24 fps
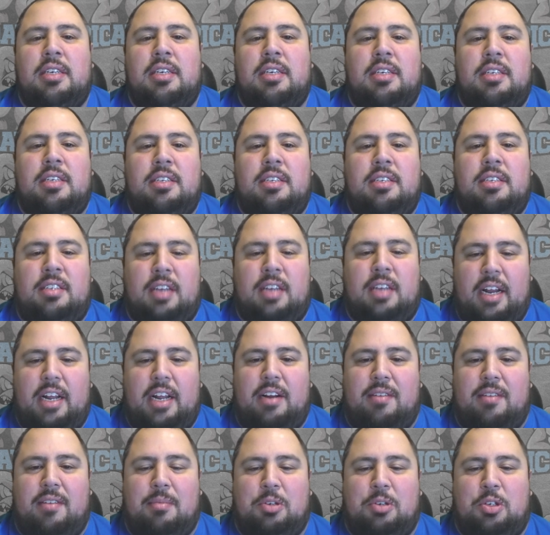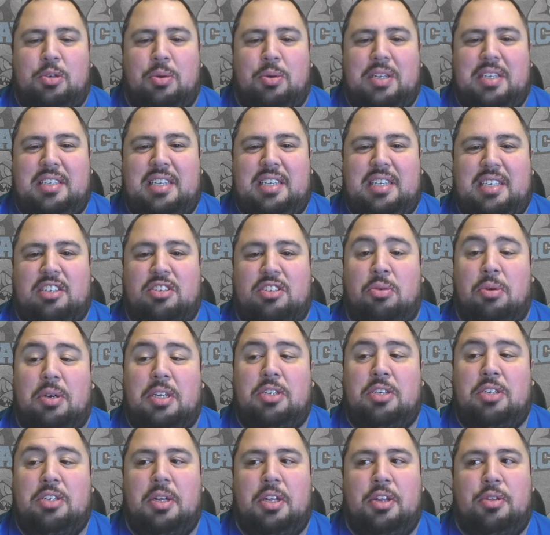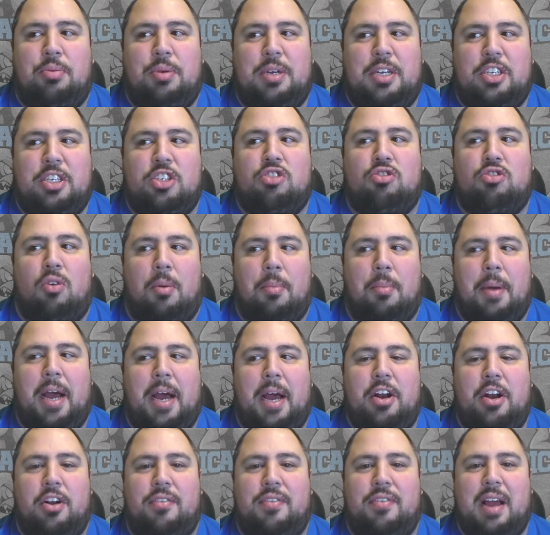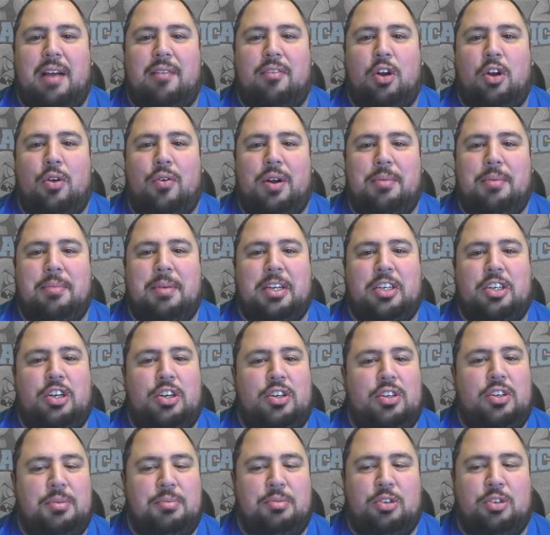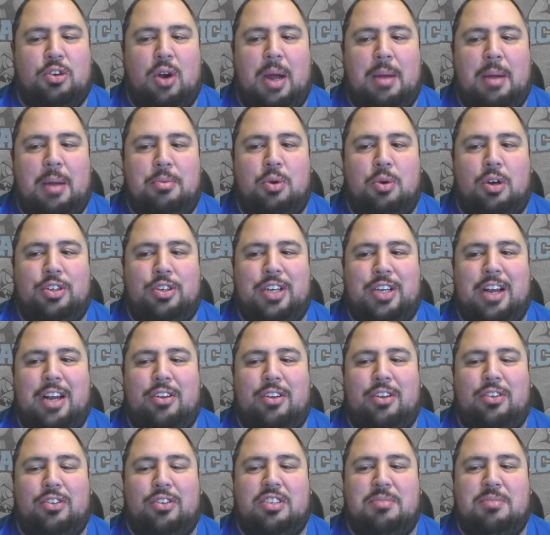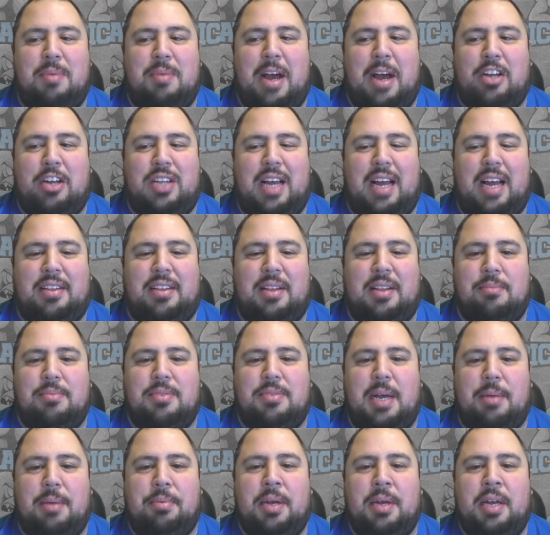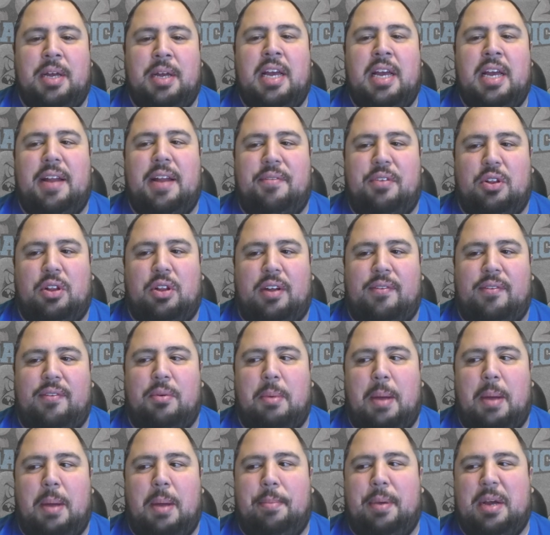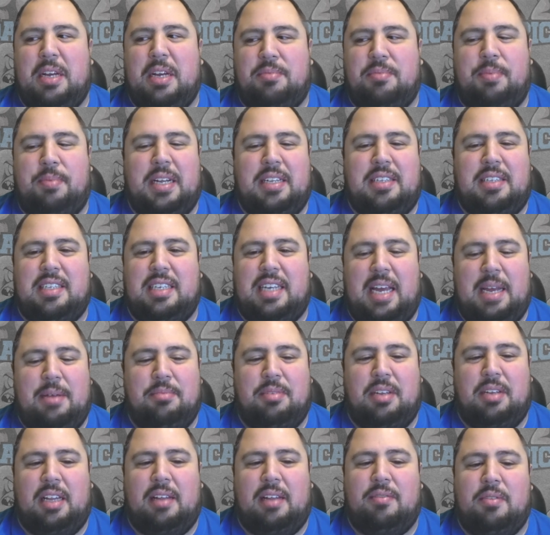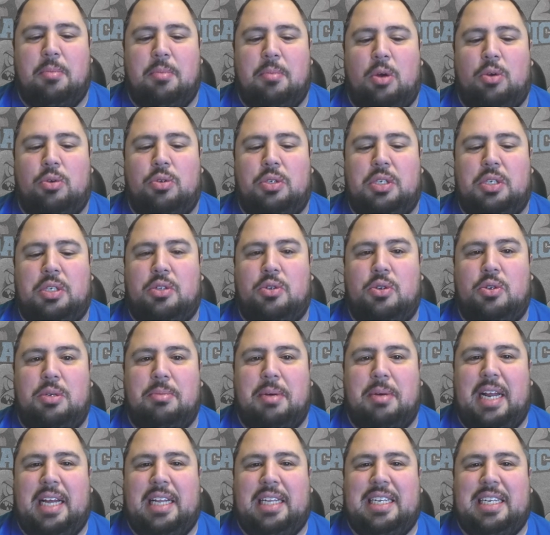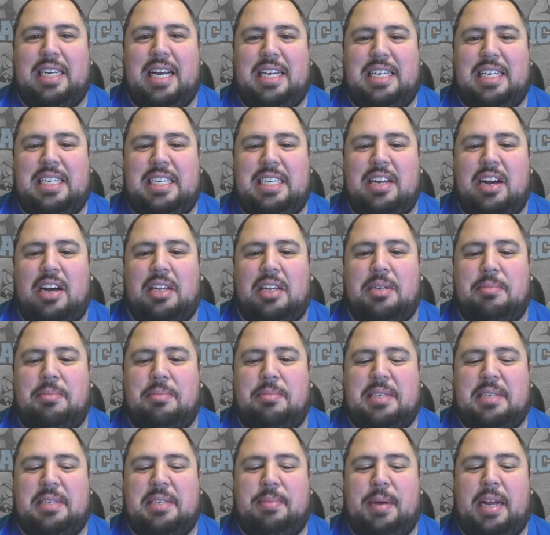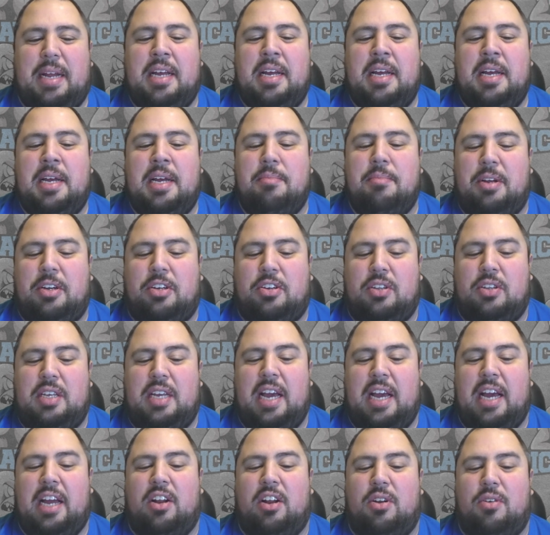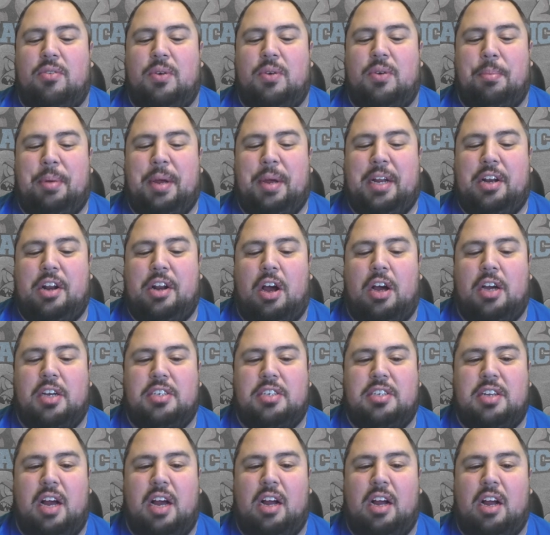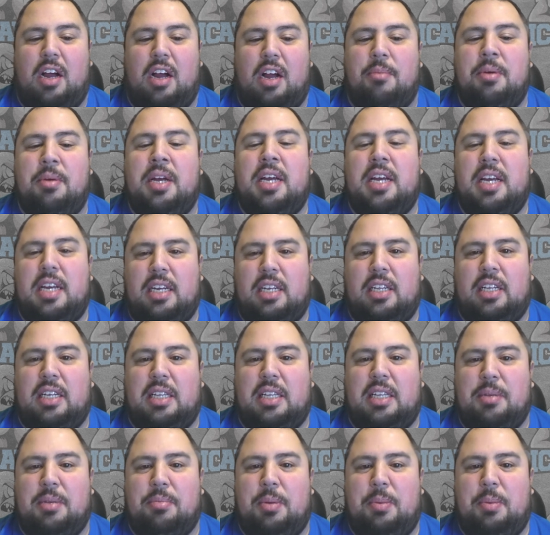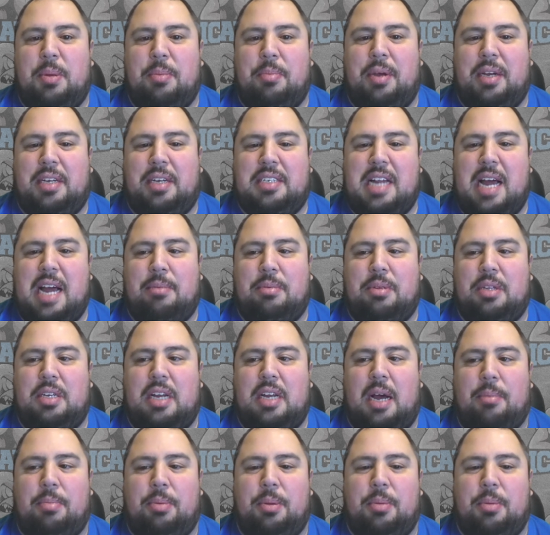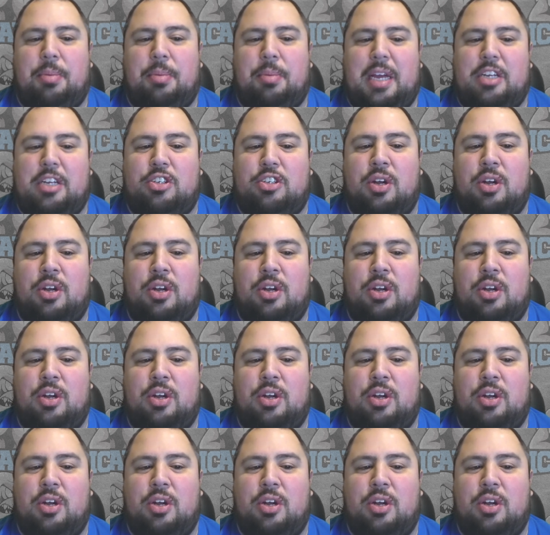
Sunday, November twenty-sixth, twenty twenty-three. Just a reminder, if you haven't already, make sure you're subscribed to our channel and smash that thumbs up. And if you're looking for my best bets, the games I love the most, including my daily nineteen dollar best bet, make sure that you head on over to Pick Dawgz dot com and click the Premium Picks tab at the top of the page.